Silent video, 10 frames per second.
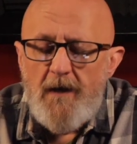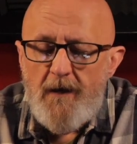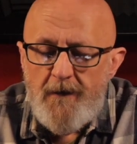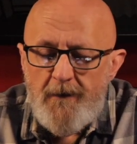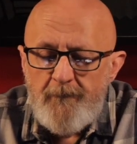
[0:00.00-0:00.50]

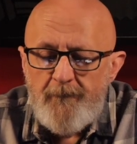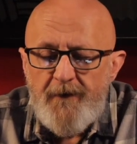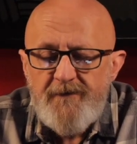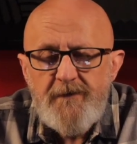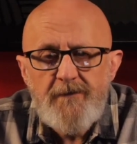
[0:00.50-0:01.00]
But
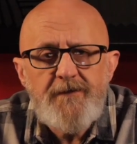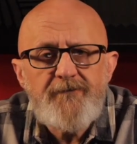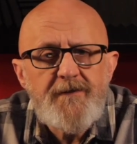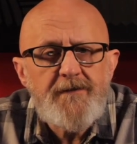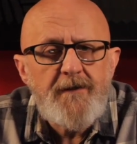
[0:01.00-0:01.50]
I started
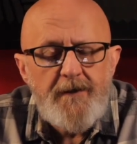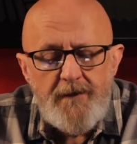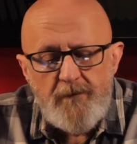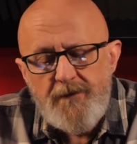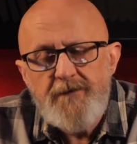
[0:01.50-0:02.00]
recently,
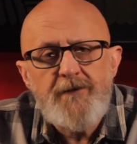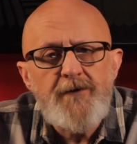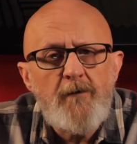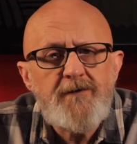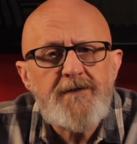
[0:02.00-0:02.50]
to
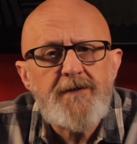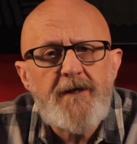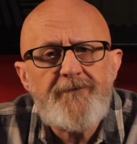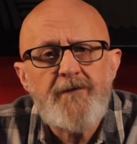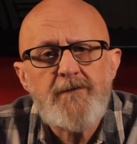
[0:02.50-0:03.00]
notice the
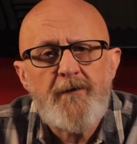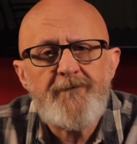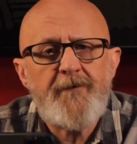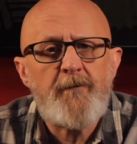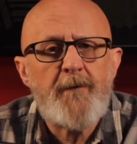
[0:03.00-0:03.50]
difference when I'm
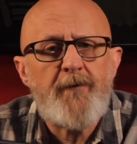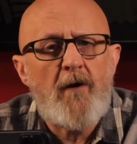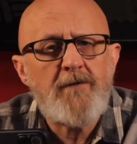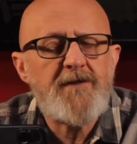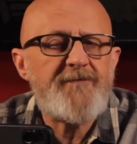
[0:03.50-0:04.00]
filming
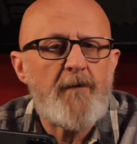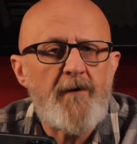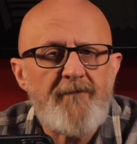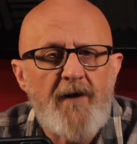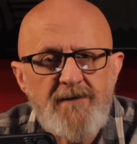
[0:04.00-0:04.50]
parties,
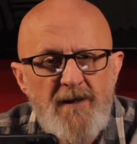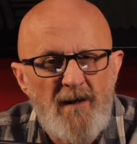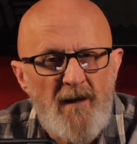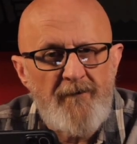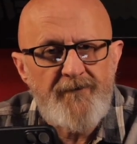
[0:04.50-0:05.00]
family events, that
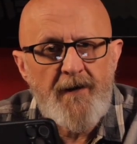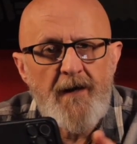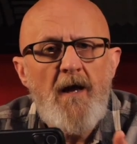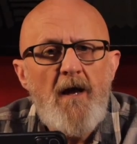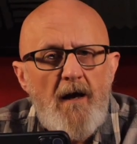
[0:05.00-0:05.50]
kind of
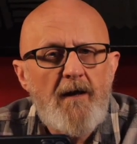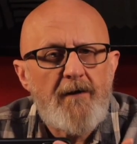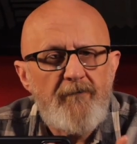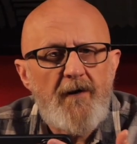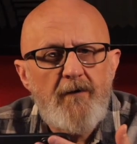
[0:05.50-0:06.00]
thing. I
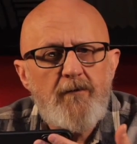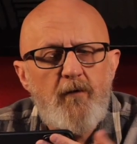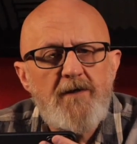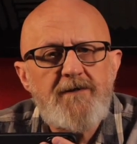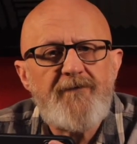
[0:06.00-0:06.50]
get a really good
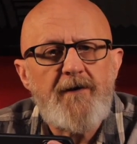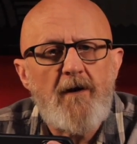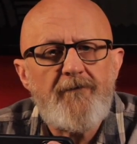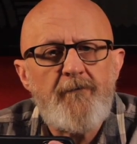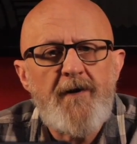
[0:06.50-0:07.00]
quality
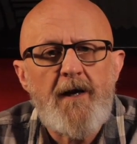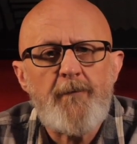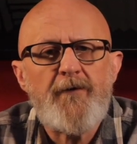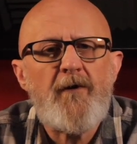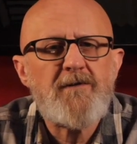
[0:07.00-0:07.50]
video from here,
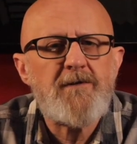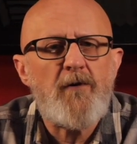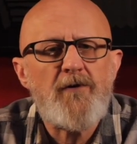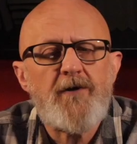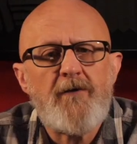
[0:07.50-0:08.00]
but not so
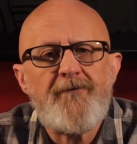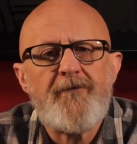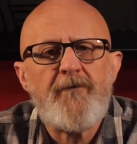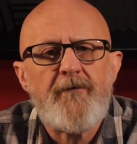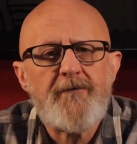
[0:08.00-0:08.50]
much on the
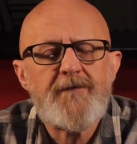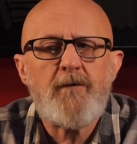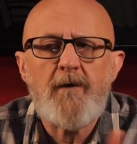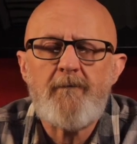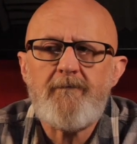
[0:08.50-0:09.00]
front. So
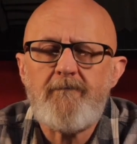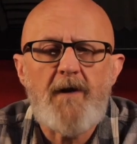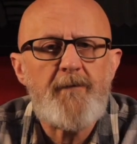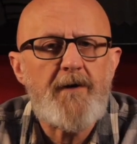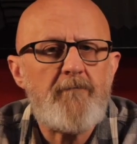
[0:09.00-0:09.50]
when I'm
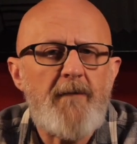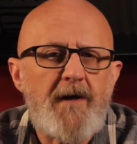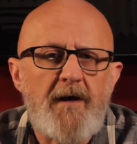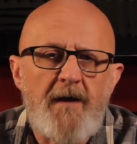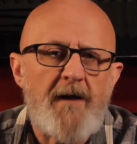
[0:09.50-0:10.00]
maybe
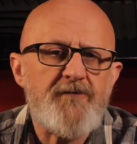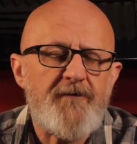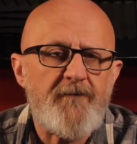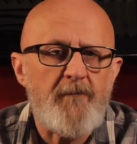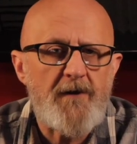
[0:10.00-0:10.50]
making an entry
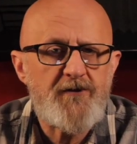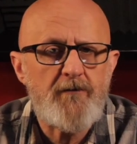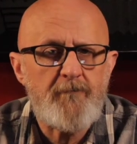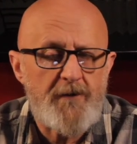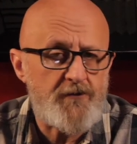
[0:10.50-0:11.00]
for my
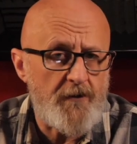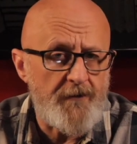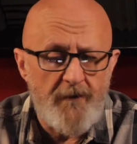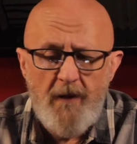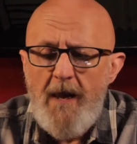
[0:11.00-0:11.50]

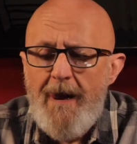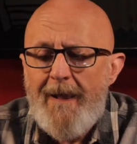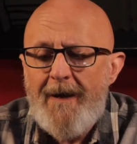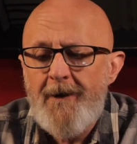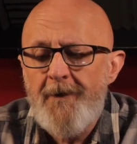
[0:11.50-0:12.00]
journal,
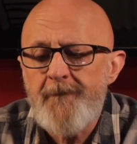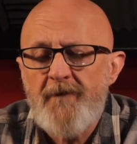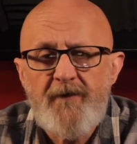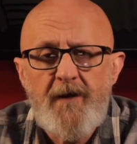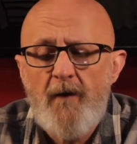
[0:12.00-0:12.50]
a
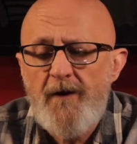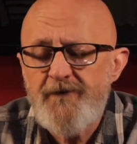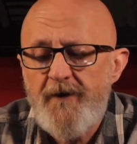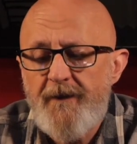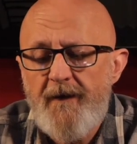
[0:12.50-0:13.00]
video
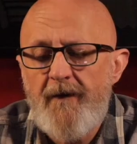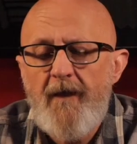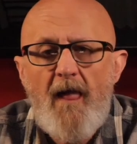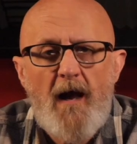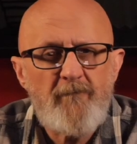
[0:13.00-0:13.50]
entry, then
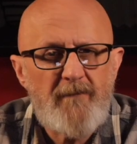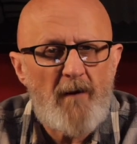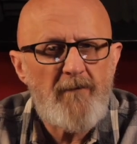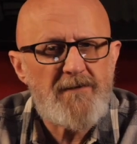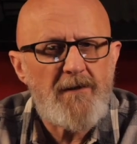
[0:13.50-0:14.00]

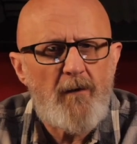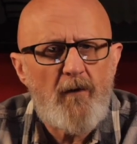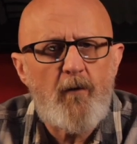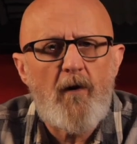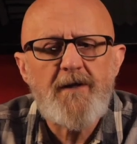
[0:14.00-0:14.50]
it's a lower
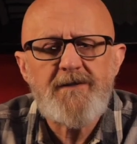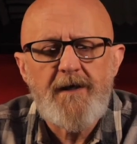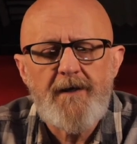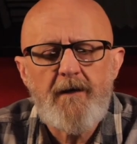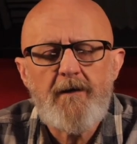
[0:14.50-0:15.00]
quality,
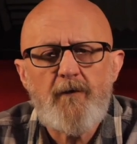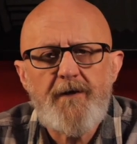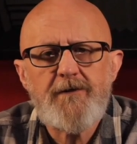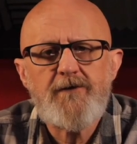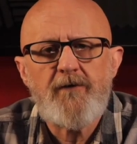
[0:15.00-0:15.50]
and I
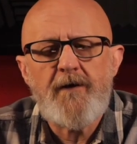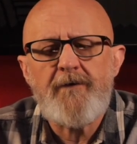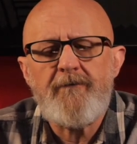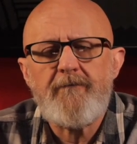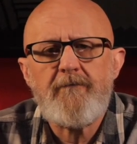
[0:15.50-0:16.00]
wanted to try
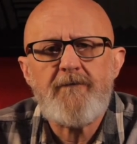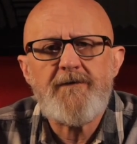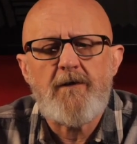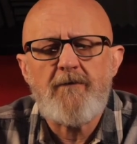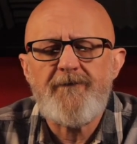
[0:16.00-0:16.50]
and
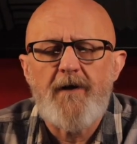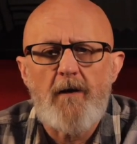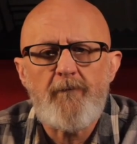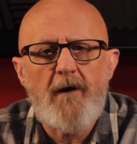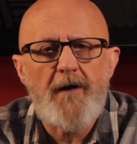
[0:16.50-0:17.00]
resolve
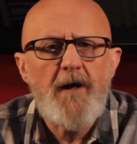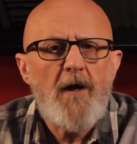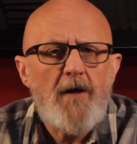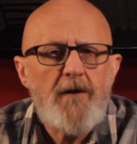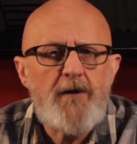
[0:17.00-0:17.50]
that by
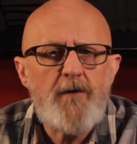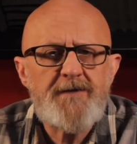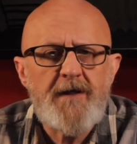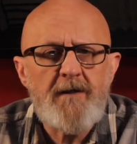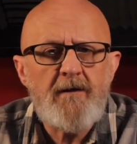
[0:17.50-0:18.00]

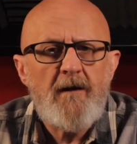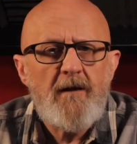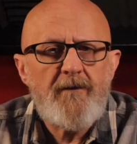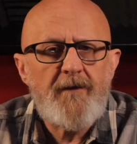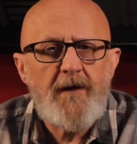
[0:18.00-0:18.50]
using
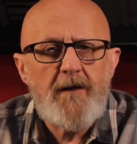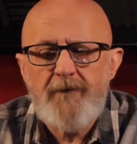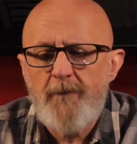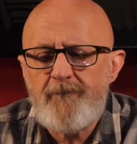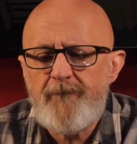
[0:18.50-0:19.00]
the
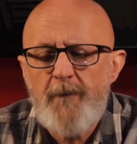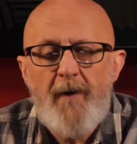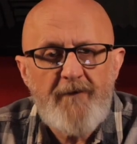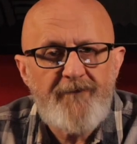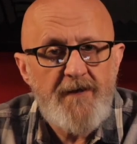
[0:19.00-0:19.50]

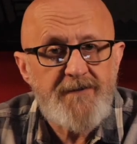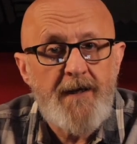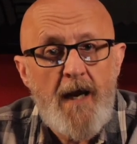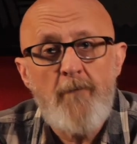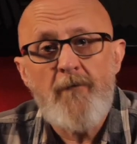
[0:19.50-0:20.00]
back-facing
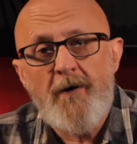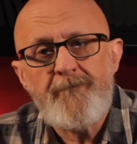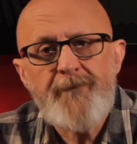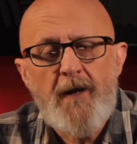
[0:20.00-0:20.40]
camera.